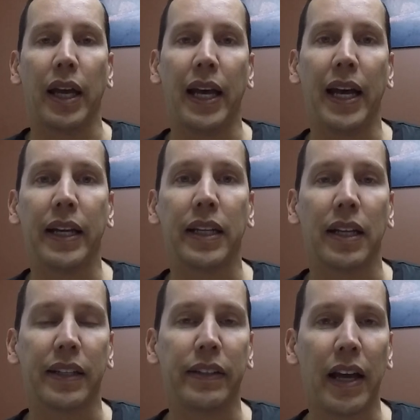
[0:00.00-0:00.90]
and
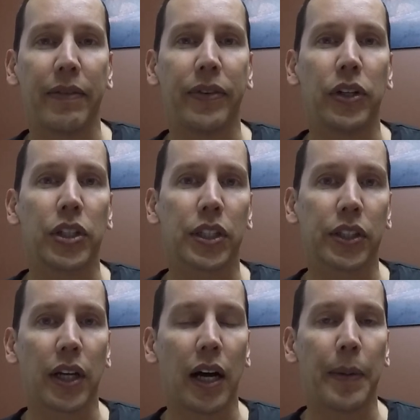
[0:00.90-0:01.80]
never
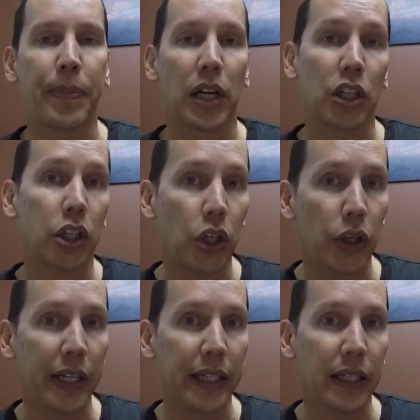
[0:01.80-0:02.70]
stop
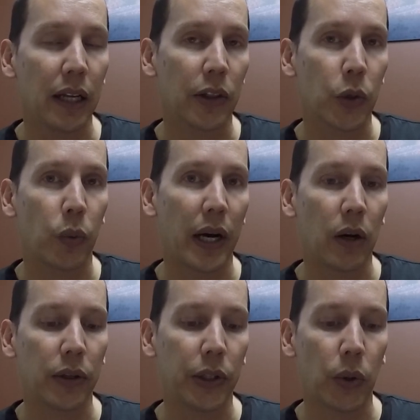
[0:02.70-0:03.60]
learning
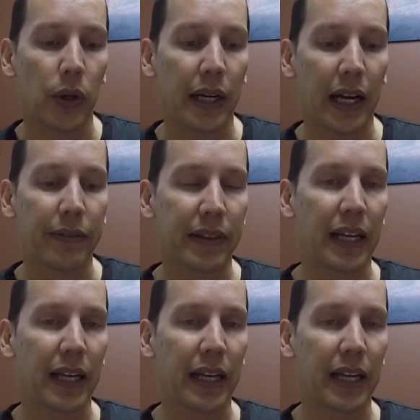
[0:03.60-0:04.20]
throughout your life.